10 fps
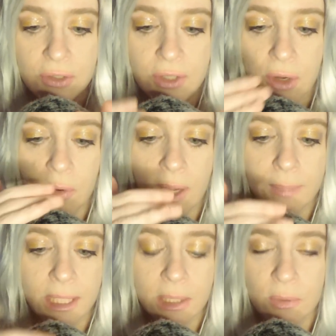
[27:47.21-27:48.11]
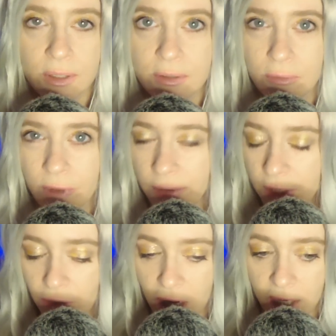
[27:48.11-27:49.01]
So, I mean, he was very
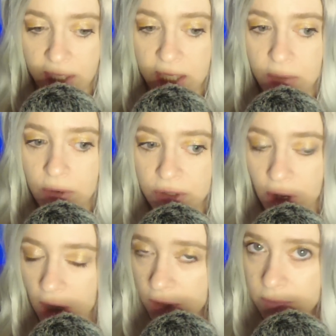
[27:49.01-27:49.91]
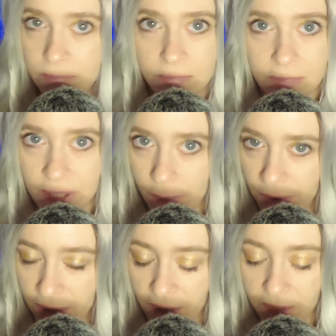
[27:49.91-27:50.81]
groggy. He was on
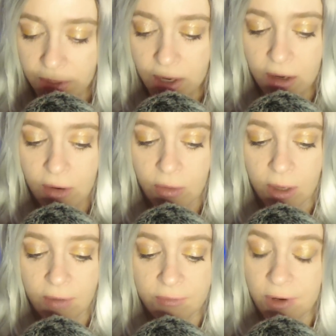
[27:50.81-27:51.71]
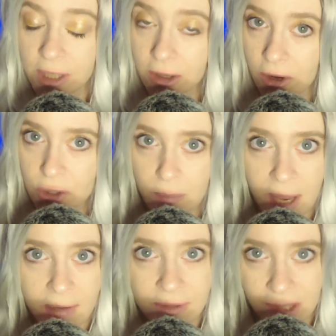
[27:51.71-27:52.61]
something, you know, a very large
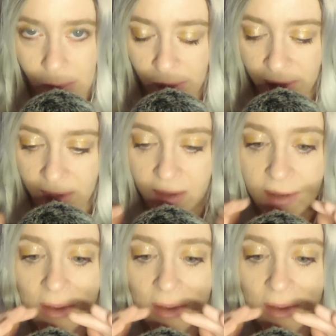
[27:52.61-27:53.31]
amount of something.